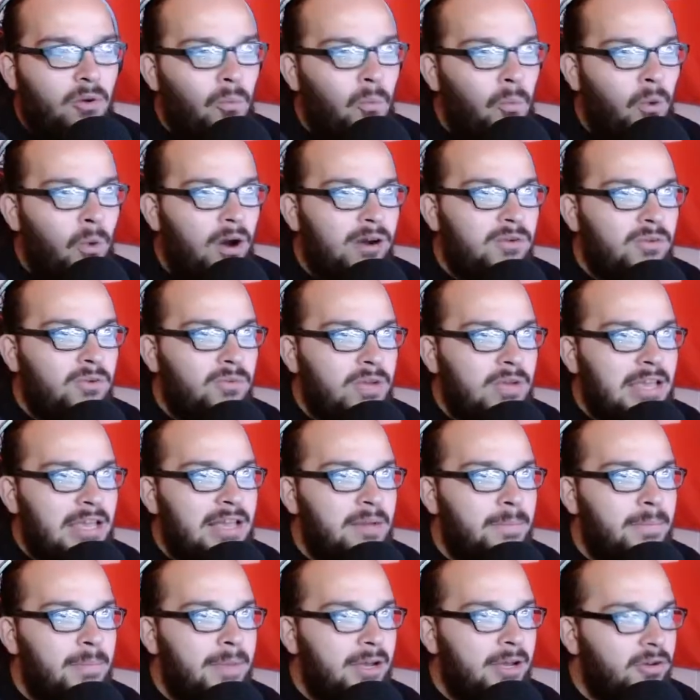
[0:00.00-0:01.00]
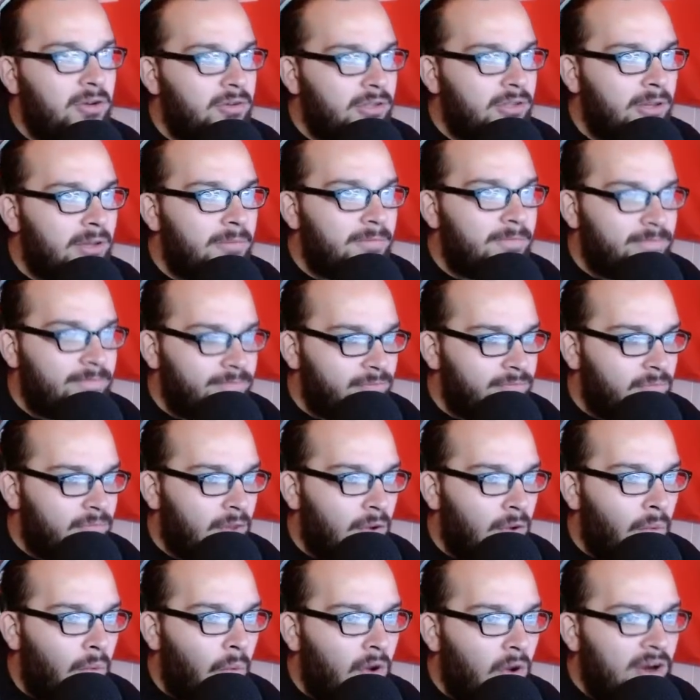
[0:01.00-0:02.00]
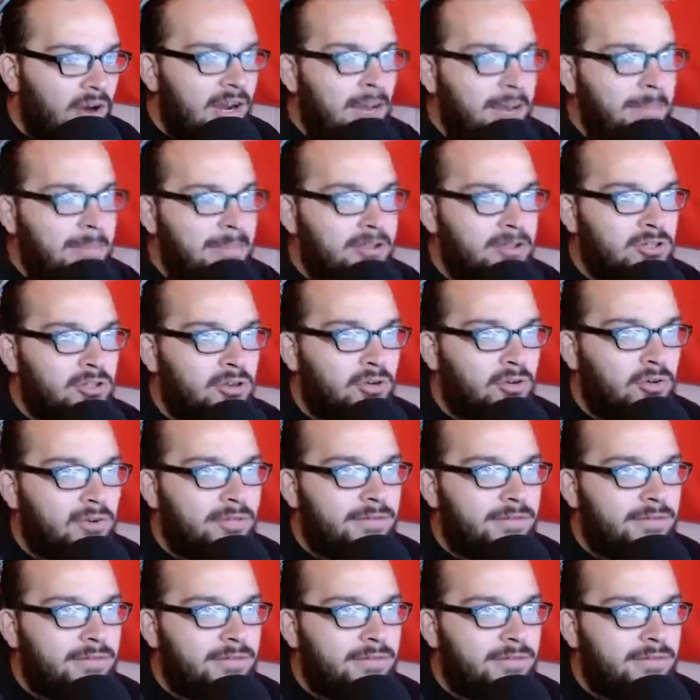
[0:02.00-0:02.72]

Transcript: 1-week build. One episode of